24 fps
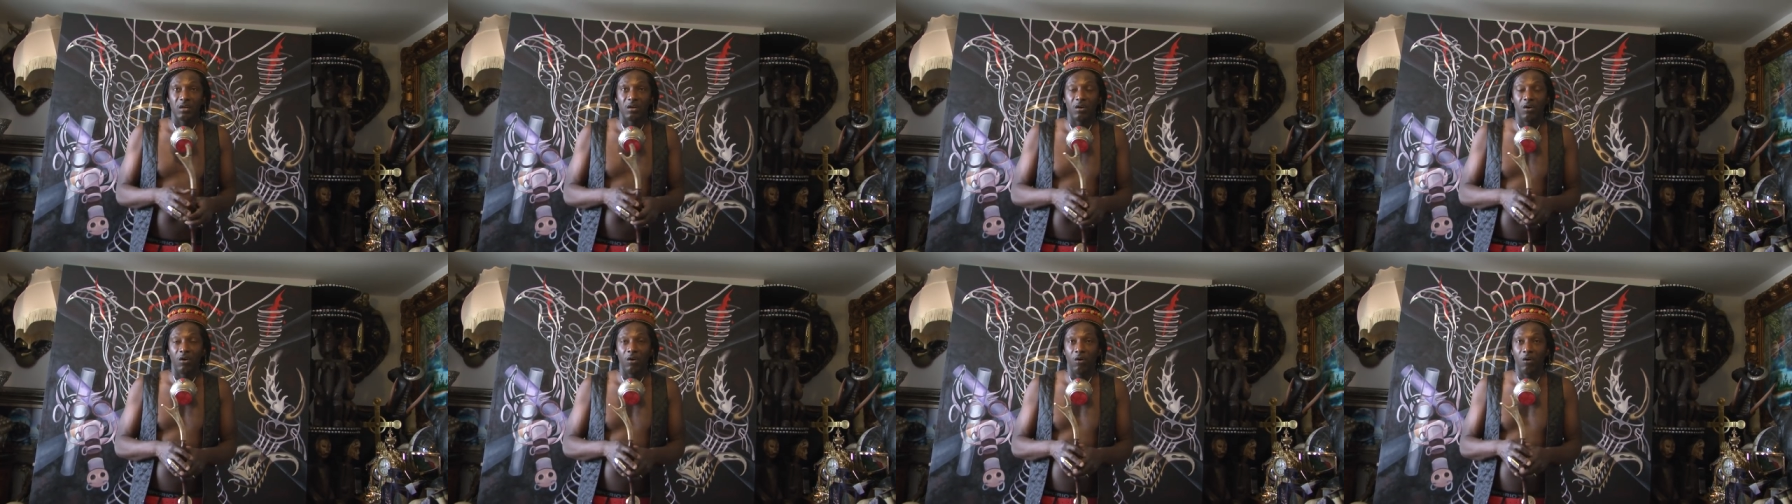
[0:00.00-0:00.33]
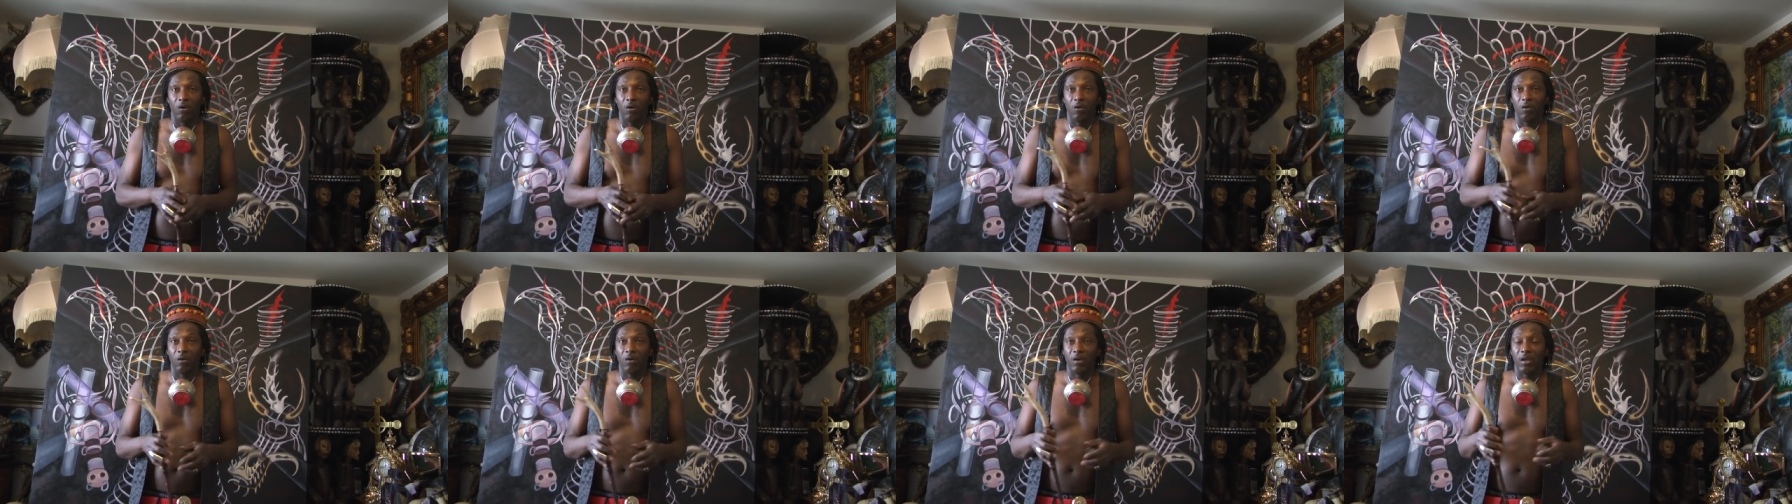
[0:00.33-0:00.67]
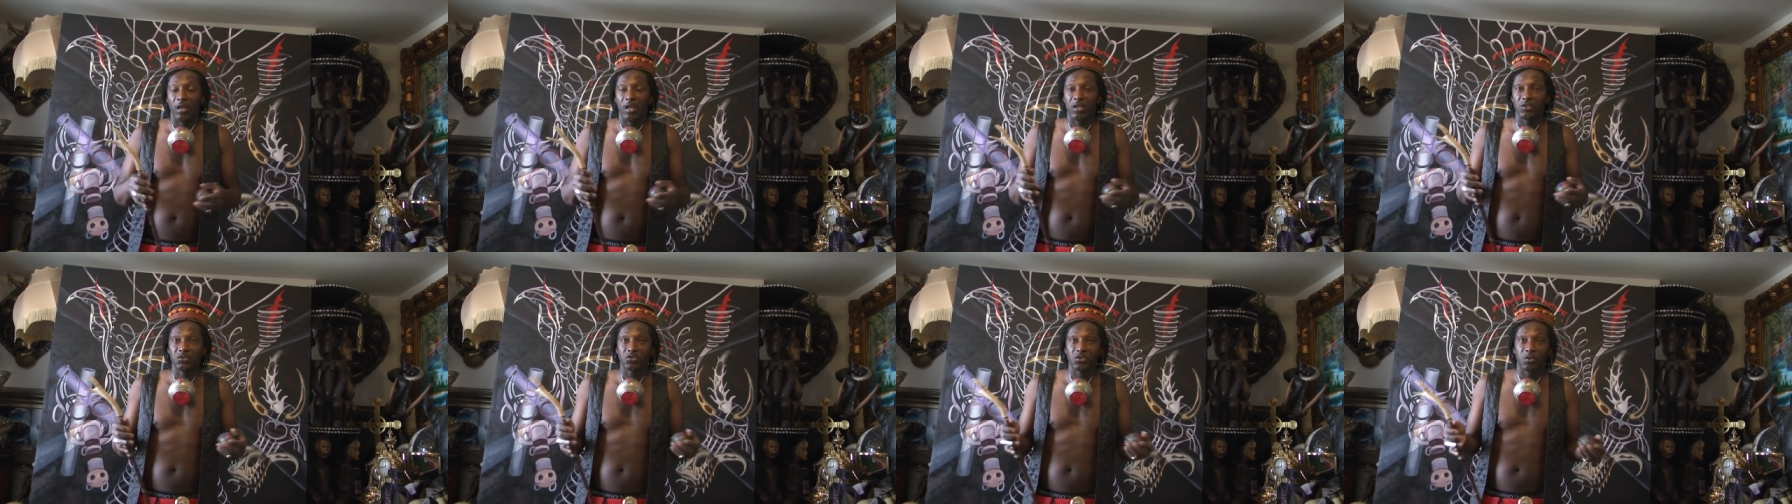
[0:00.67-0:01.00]
or
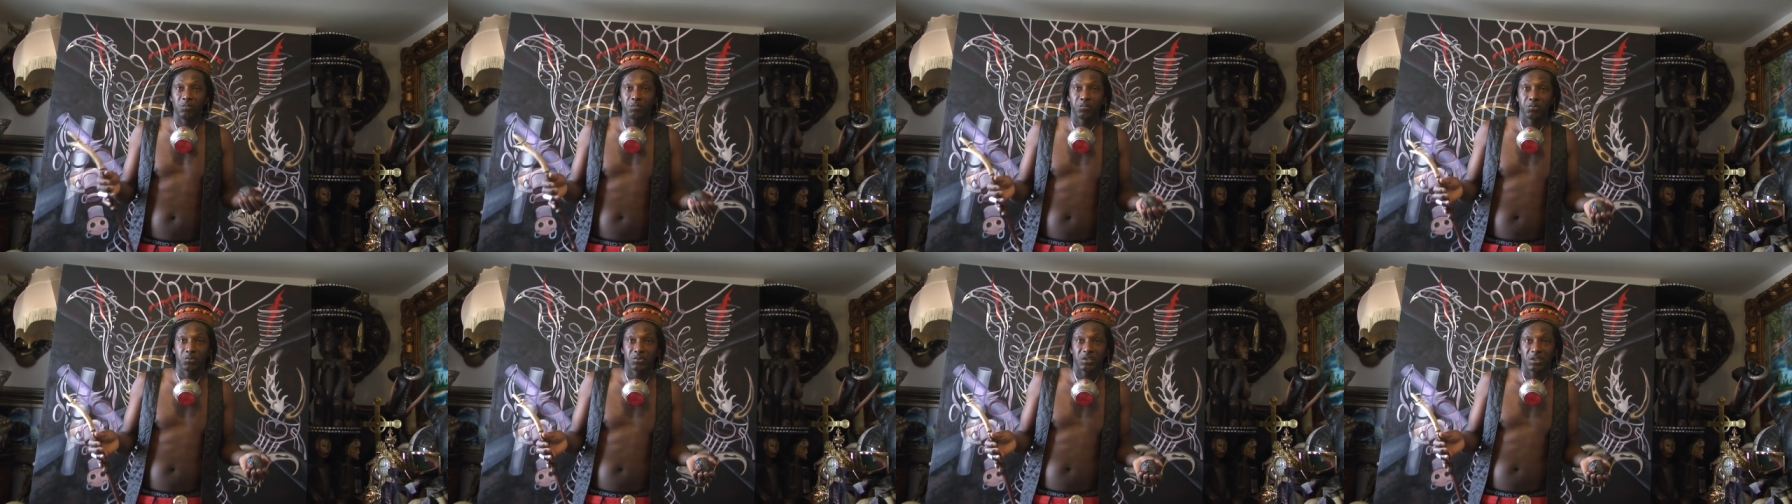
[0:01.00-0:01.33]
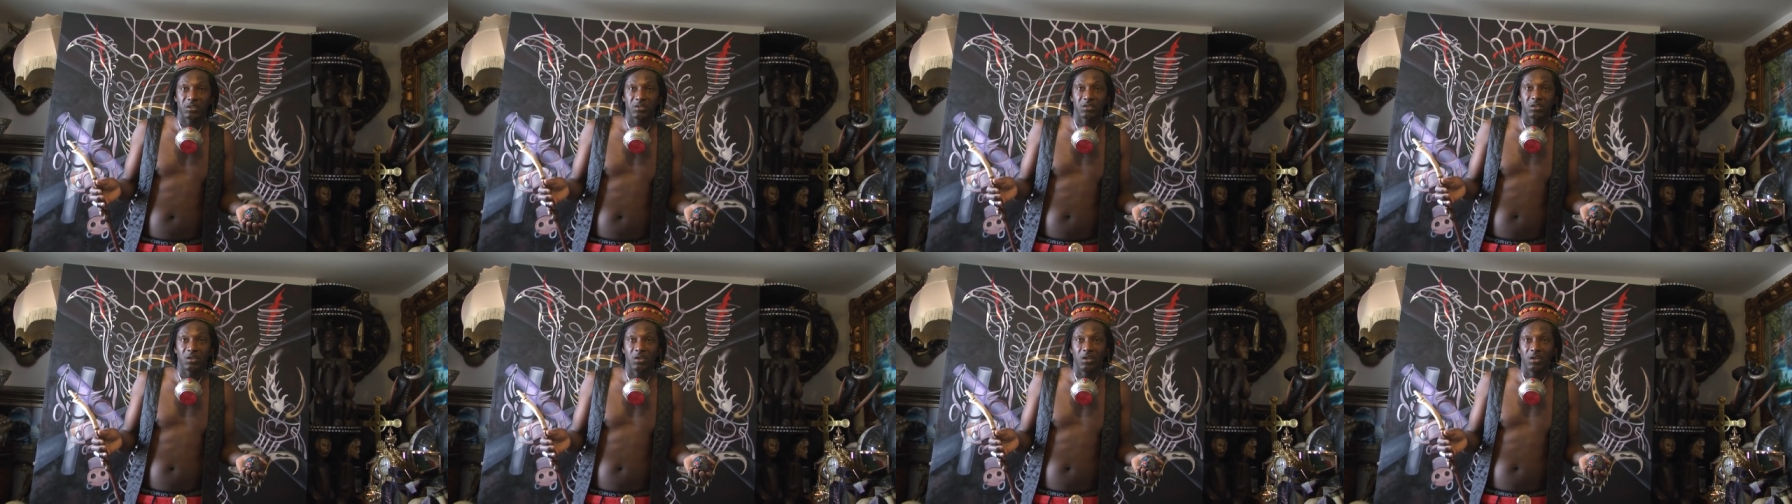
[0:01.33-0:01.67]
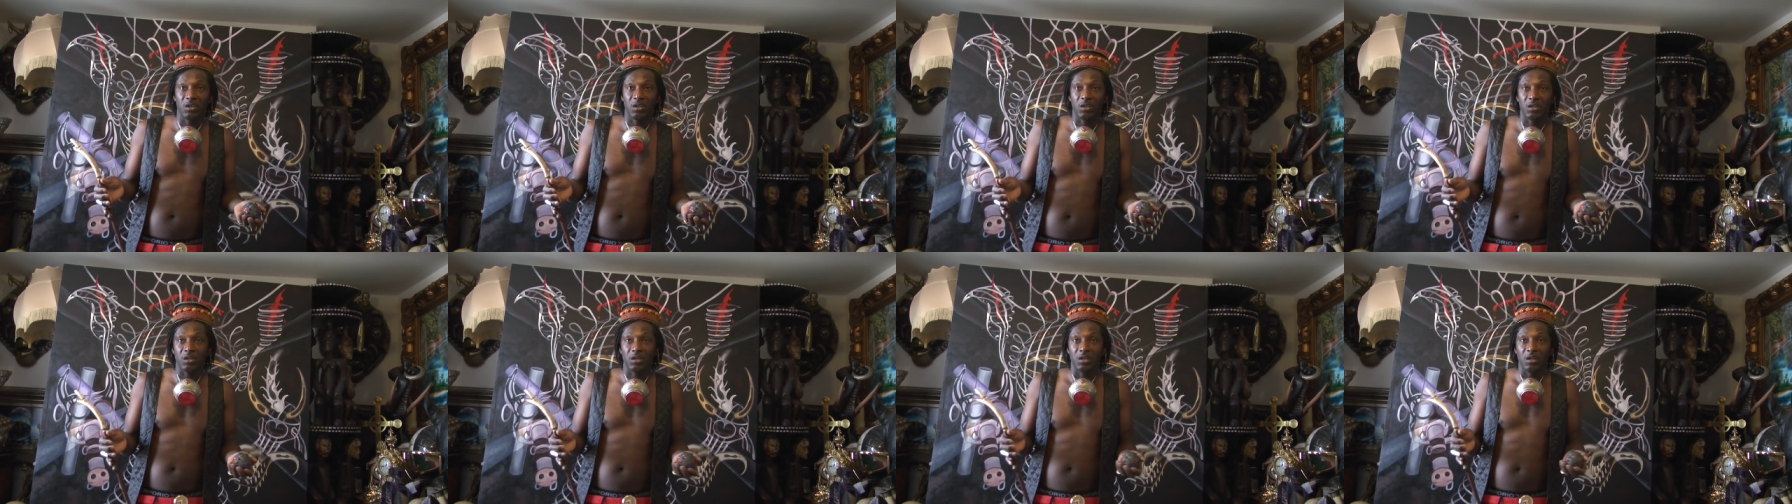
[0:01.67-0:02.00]
angel
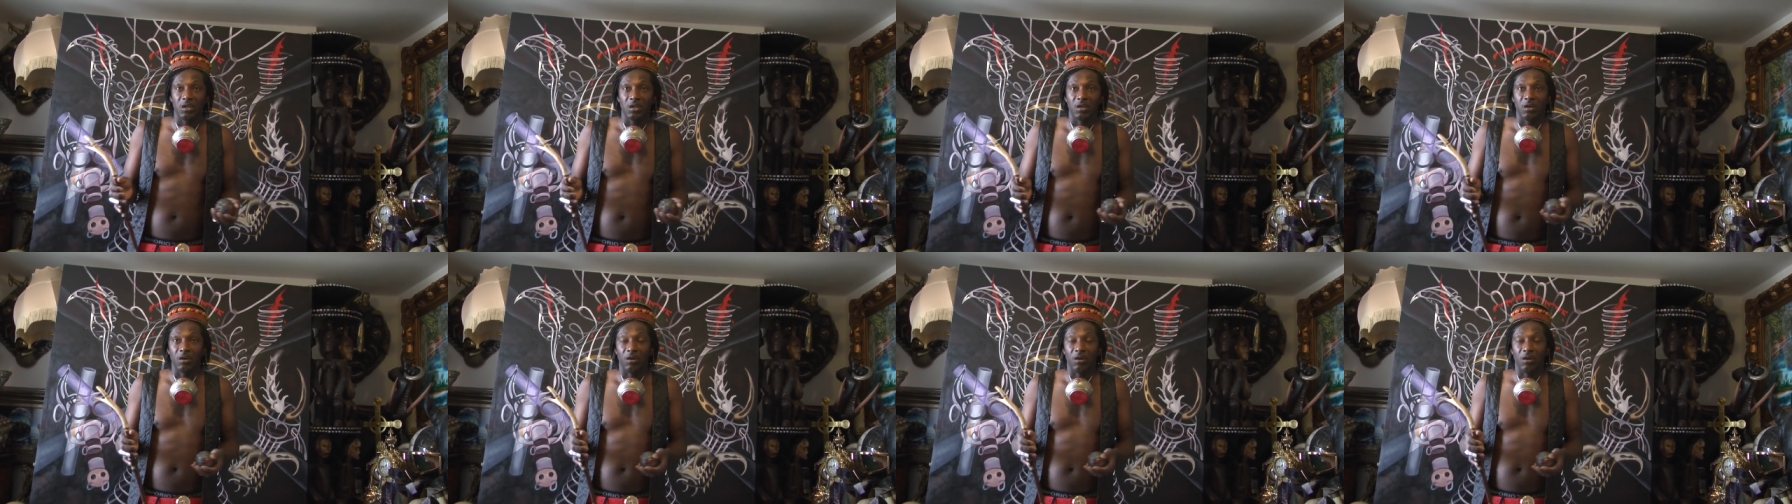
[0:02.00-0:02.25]
protector